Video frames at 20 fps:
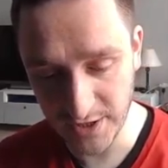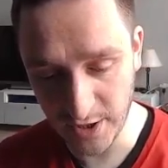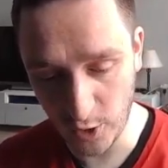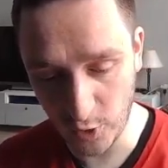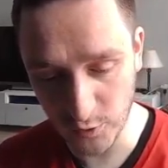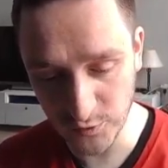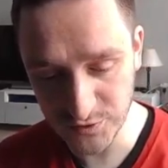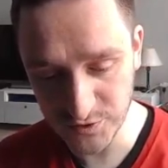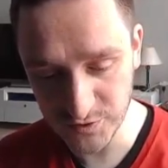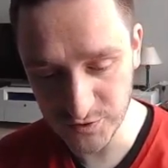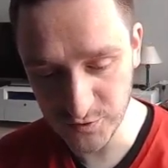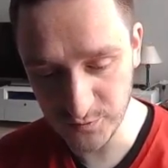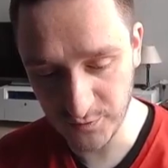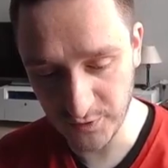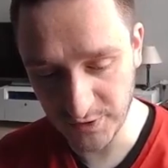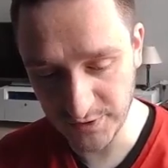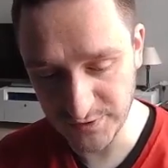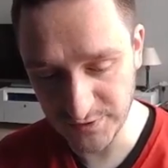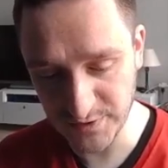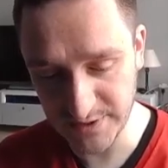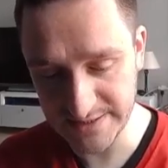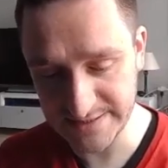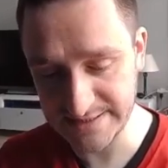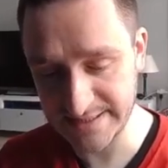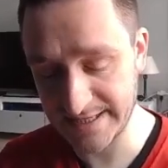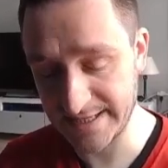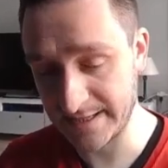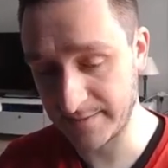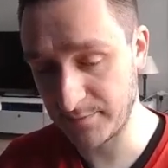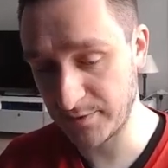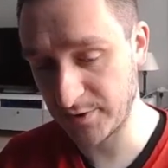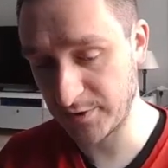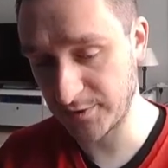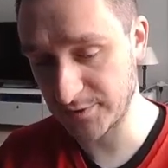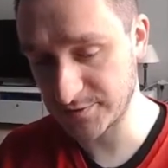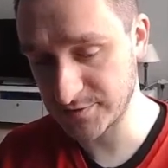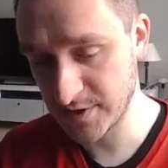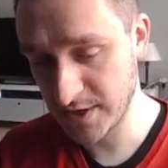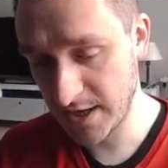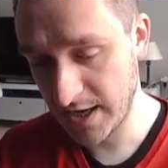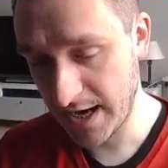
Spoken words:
also super interesting because